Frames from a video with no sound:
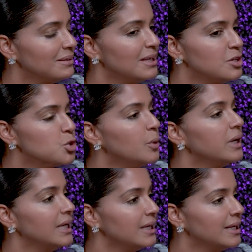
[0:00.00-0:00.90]

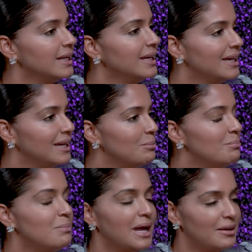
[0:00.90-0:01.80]
enjoying
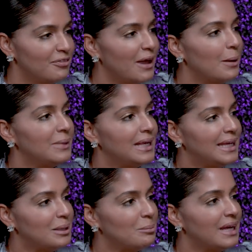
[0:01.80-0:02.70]
my
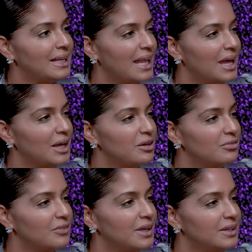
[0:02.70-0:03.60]
family, my
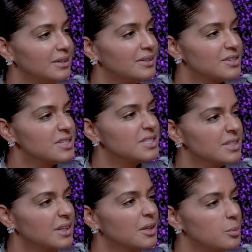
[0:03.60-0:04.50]
life, and just
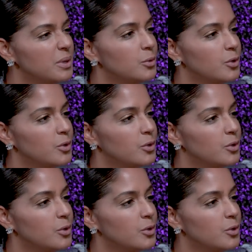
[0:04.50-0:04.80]
a little bit